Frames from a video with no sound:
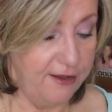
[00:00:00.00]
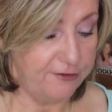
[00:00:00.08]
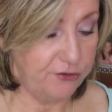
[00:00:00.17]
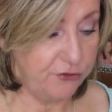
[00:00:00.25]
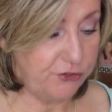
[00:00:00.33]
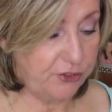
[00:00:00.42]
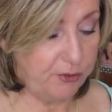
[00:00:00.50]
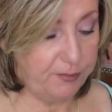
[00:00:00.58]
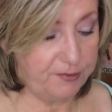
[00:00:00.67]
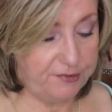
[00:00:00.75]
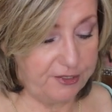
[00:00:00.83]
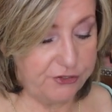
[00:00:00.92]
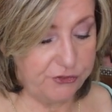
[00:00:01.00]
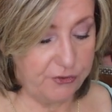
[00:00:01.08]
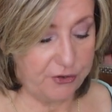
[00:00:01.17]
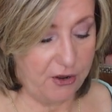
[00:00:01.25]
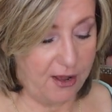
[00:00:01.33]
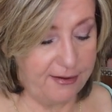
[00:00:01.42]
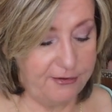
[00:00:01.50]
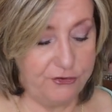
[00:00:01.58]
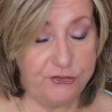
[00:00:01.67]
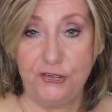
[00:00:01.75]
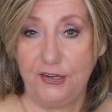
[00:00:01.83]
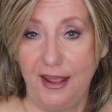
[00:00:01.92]
surgical procedure or not, you
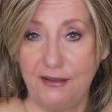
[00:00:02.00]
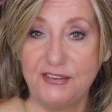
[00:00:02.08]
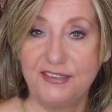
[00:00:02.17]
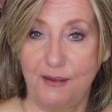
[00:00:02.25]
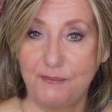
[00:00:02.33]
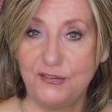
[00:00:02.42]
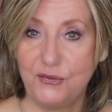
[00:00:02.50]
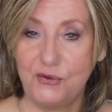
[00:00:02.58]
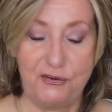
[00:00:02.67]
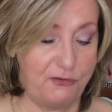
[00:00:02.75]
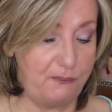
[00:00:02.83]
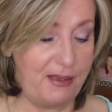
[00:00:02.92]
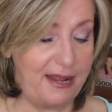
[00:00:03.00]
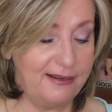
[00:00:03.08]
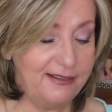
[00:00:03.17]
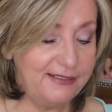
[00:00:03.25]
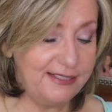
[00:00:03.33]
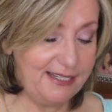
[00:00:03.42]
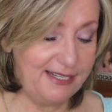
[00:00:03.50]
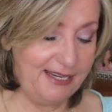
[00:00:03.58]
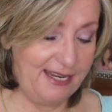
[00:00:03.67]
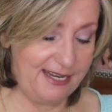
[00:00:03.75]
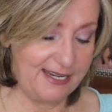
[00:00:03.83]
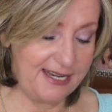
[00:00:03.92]
should have some sort of a medical kit
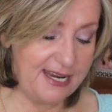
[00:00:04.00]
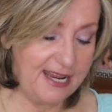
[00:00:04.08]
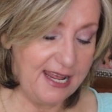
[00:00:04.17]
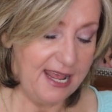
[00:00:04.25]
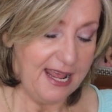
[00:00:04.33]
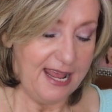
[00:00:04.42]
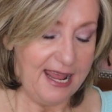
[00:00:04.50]
handy.